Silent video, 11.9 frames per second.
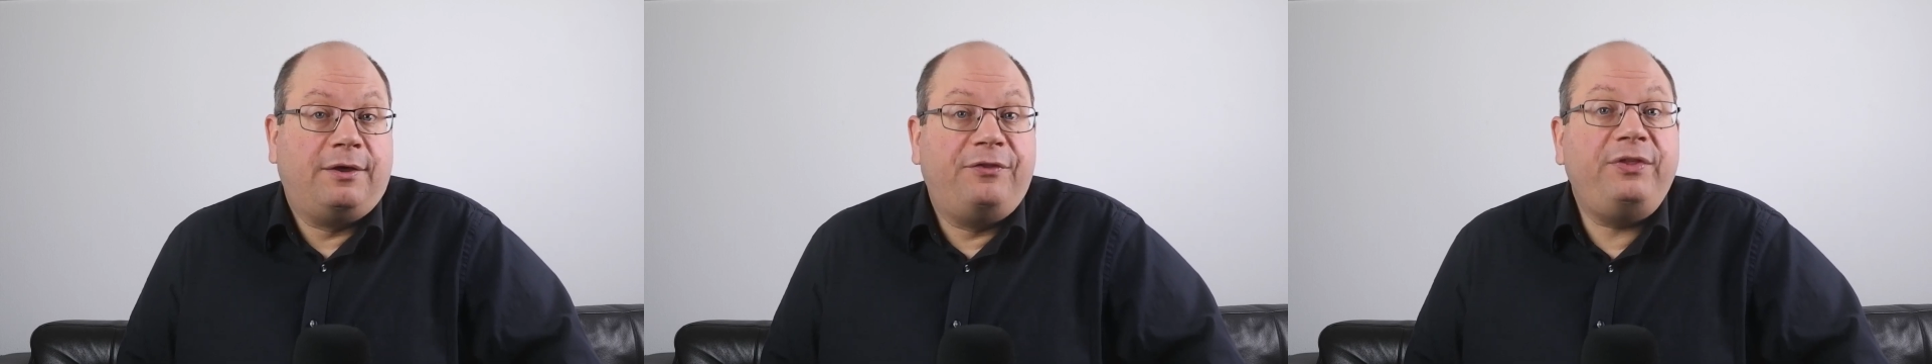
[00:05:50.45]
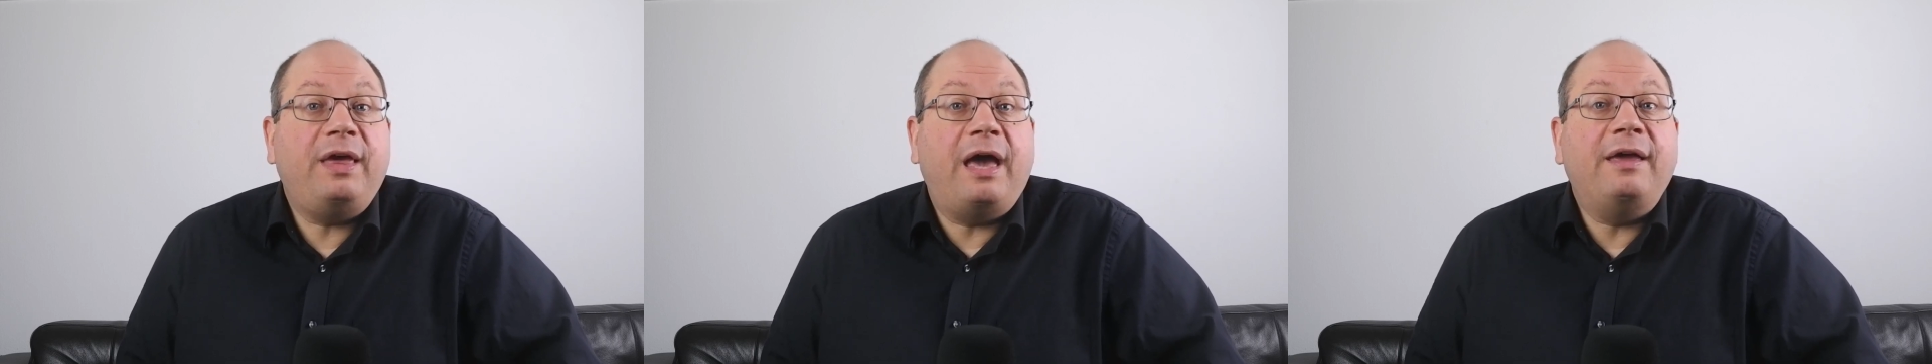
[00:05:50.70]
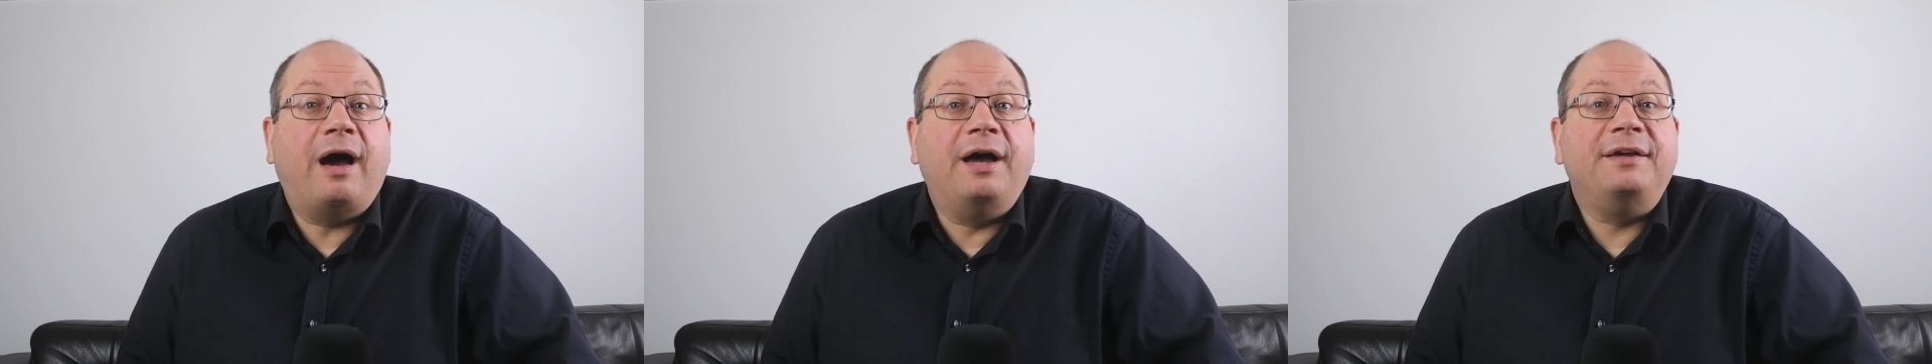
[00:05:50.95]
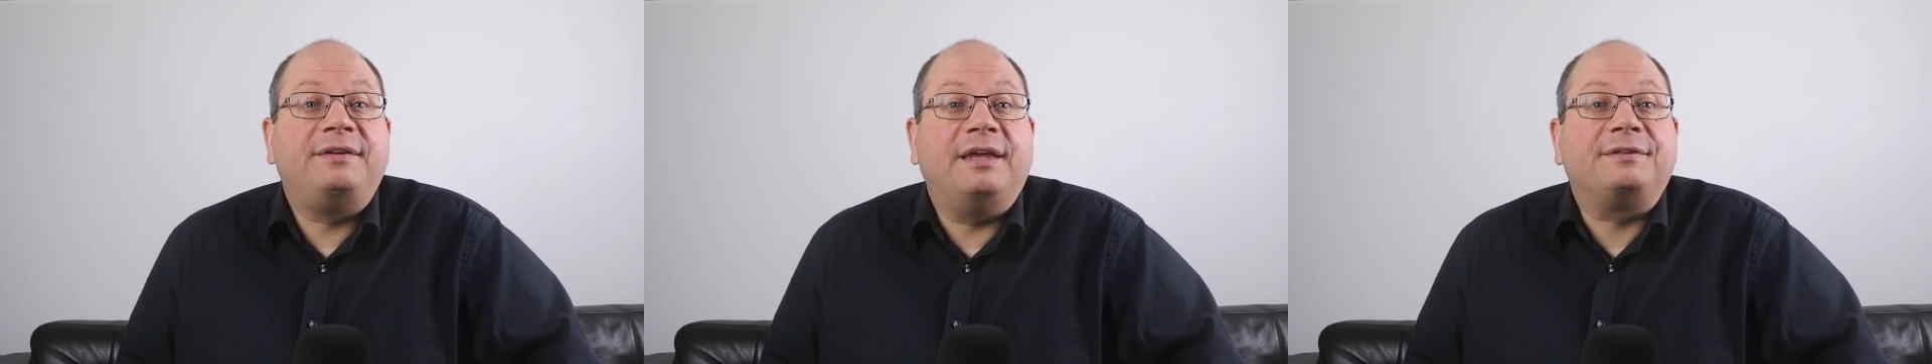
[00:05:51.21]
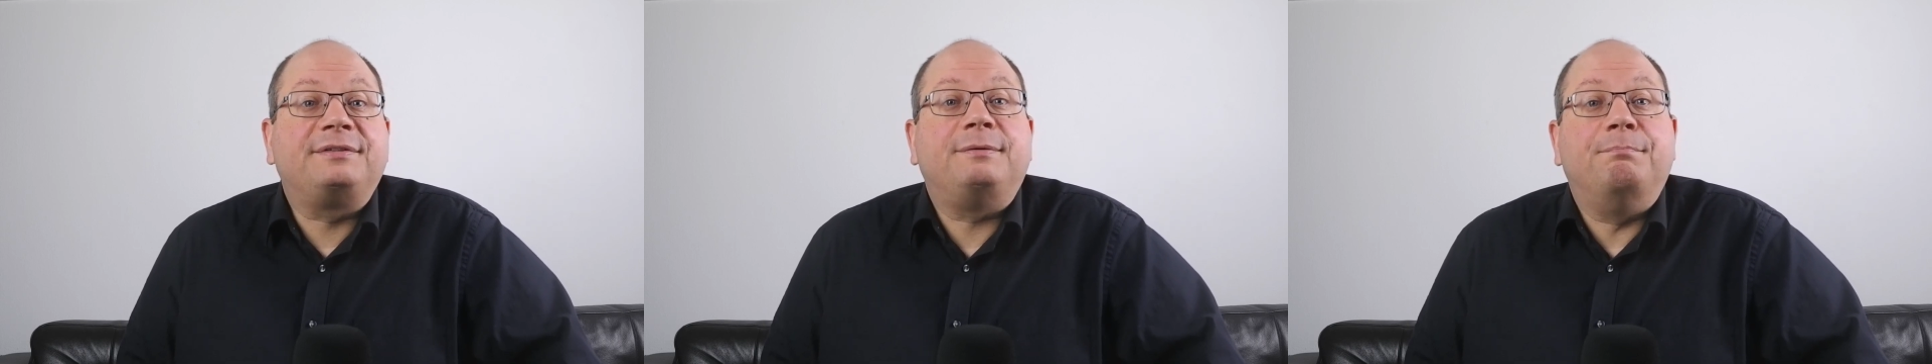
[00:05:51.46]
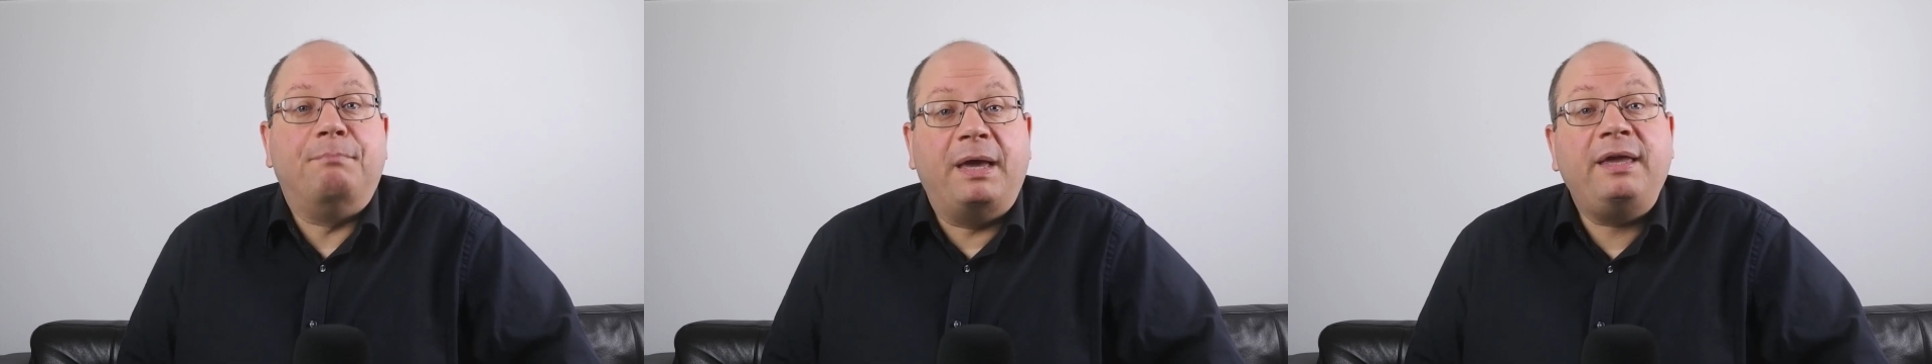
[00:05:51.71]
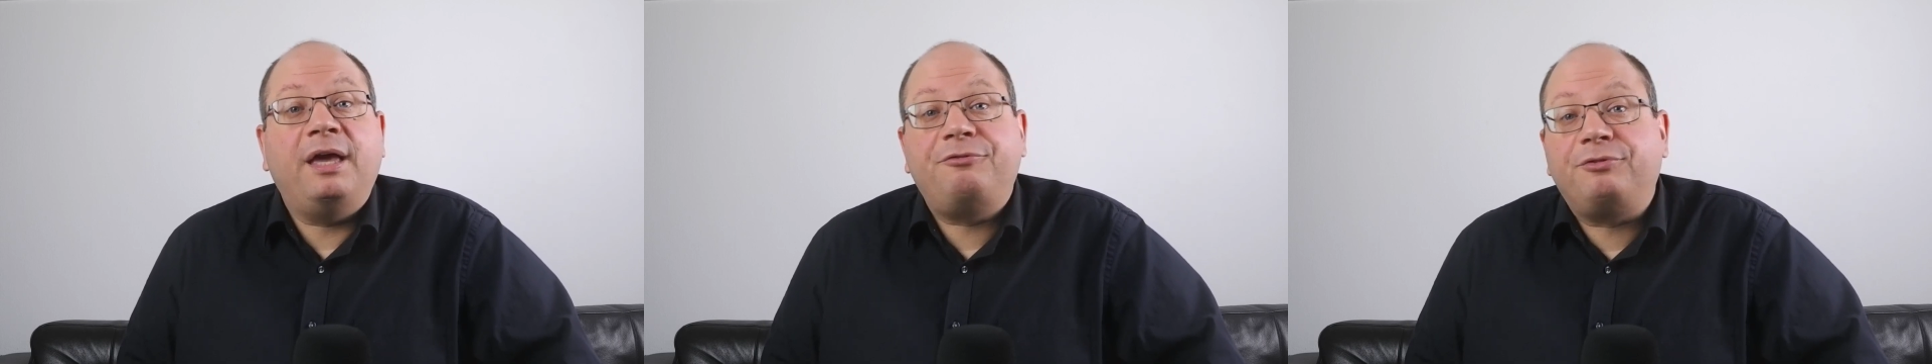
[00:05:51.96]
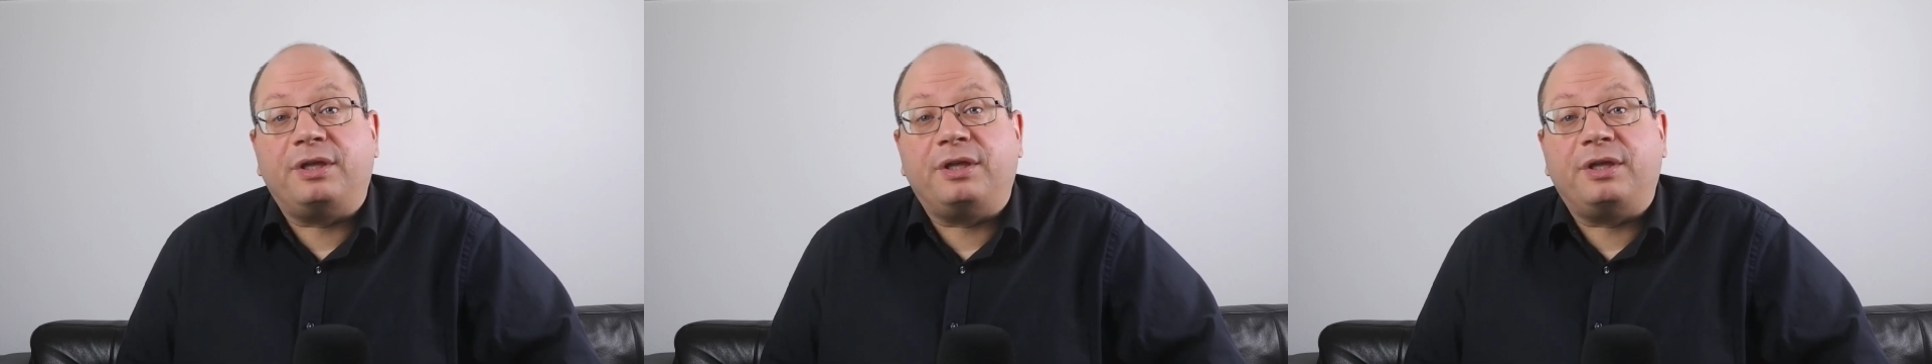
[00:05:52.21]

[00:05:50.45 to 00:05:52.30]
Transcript: The AI text may have